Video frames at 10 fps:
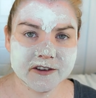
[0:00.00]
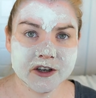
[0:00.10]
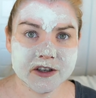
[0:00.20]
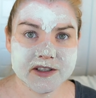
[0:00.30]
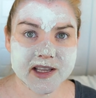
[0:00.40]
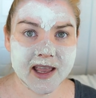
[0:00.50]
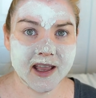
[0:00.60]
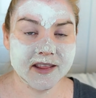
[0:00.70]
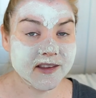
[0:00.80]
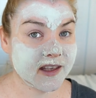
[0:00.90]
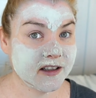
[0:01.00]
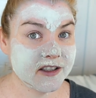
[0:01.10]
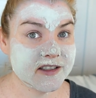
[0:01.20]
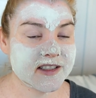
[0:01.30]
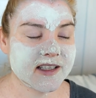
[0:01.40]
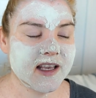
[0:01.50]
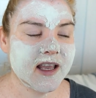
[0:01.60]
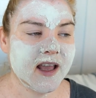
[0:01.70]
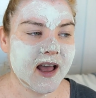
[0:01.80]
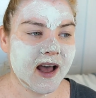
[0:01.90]
Furs and Killers.
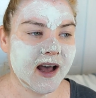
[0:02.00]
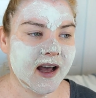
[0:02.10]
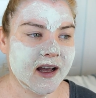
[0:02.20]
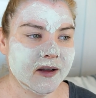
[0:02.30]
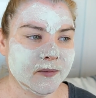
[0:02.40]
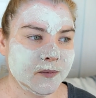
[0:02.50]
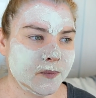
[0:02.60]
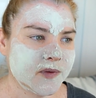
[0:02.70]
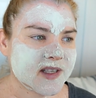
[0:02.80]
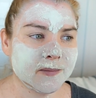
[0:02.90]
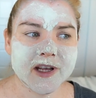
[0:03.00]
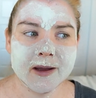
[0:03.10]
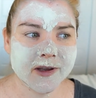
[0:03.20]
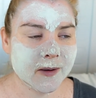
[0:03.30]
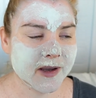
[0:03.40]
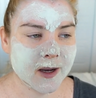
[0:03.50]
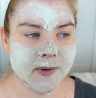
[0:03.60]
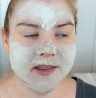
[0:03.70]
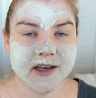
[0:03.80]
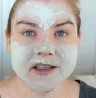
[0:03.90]
Uh, sometime coming
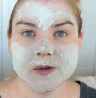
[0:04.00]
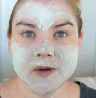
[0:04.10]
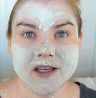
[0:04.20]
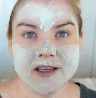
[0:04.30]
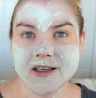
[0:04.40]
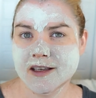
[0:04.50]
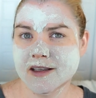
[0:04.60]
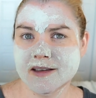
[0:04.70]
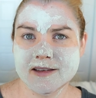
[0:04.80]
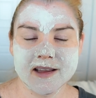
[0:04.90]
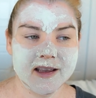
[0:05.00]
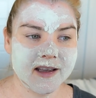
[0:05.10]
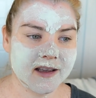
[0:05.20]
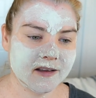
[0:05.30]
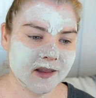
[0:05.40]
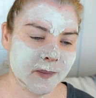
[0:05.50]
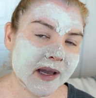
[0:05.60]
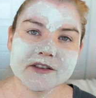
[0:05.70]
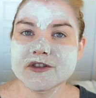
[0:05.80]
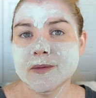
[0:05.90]
up in the next week is like
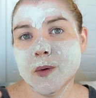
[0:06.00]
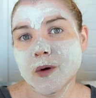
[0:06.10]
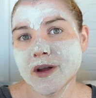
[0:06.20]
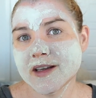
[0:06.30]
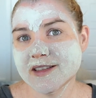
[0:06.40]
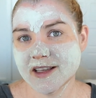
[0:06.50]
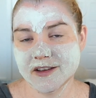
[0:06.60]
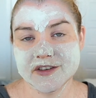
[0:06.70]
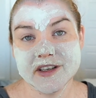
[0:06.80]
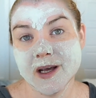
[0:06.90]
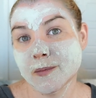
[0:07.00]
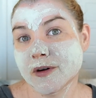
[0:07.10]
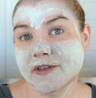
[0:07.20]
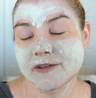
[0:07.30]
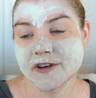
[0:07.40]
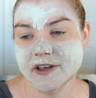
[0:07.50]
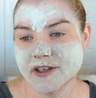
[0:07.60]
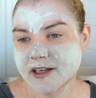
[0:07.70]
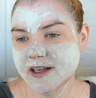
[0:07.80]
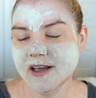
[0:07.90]
Backstreet Boys, and there's a number of
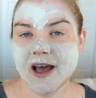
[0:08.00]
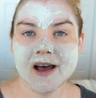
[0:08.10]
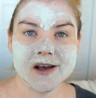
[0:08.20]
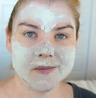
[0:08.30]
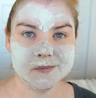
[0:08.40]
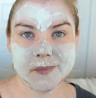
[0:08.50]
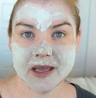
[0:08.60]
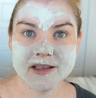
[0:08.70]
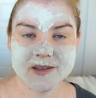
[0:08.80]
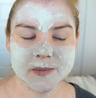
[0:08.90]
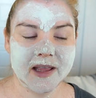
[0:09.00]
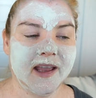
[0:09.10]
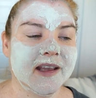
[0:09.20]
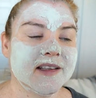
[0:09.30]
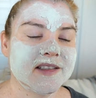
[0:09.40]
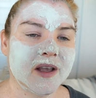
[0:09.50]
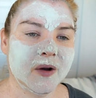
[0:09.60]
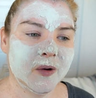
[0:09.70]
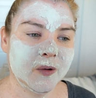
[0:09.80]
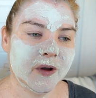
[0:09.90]
different um, bands playing.
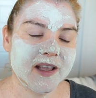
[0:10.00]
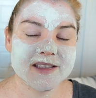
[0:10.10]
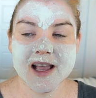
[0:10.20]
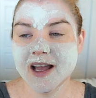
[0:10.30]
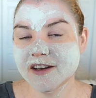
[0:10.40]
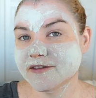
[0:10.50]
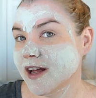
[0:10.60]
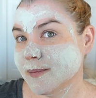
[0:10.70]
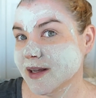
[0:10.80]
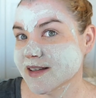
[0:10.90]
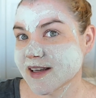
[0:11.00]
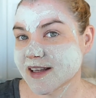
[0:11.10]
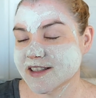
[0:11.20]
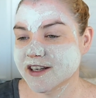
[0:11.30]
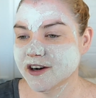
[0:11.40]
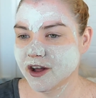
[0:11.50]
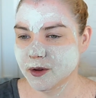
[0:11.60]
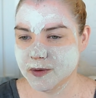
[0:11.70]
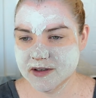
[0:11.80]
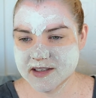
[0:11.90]
So it's kind of fun because I get to hear all
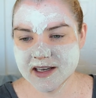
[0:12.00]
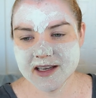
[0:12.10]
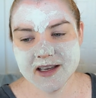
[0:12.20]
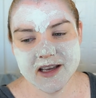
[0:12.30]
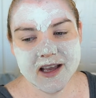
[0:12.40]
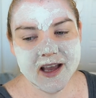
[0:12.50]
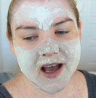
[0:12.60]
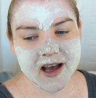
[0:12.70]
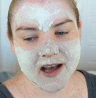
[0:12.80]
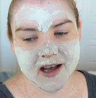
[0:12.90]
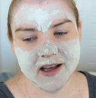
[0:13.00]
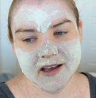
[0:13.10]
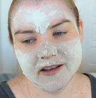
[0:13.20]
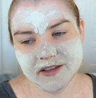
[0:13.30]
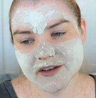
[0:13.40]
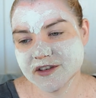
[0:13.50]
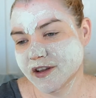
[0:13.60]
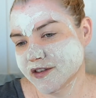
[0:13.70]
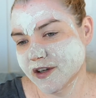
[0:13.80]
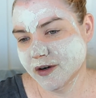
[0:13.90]
the music. Uh, there's
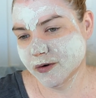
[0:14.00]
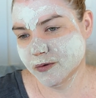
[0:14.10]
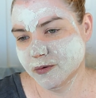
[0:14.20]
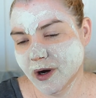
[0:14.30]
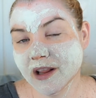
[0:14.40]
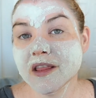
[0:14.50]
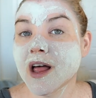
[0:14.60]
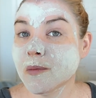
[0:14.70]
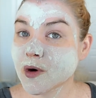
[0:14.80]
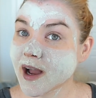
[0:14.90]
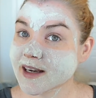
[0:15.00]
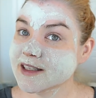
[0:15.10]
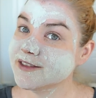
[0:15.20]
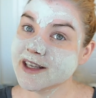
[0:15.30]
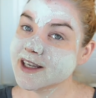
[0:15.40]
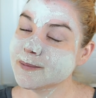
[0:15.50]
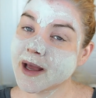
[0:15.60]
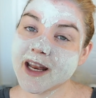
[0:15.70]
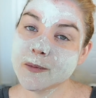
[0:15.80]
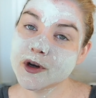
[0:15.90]
also a lot more activity in
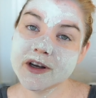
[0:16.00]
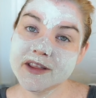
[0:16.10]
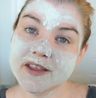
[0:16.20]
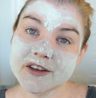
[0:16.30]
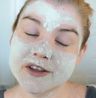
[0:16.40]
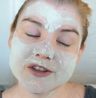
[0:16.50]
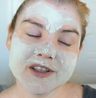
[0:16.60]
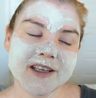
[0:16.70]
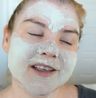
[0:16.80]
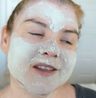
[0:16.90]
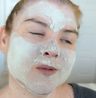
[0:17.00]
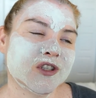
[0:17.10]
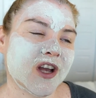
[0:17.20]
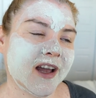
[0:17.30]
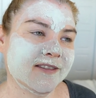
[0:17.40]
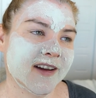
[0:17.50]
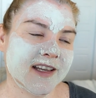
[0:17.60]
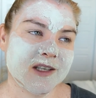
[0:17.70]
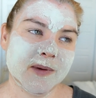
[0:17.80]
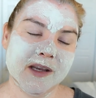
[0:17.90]
my neighborhood than there usually is, which I
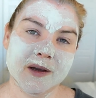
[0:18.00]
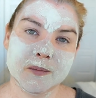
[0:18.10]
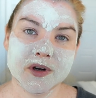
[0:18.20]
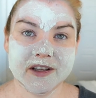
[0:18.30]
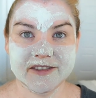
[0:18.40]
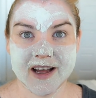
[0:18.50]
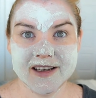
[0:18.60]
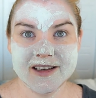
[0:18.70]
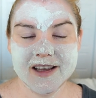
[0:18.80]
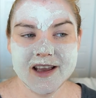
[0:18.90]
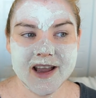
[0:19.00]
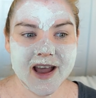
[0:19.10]
find to be pretty fun.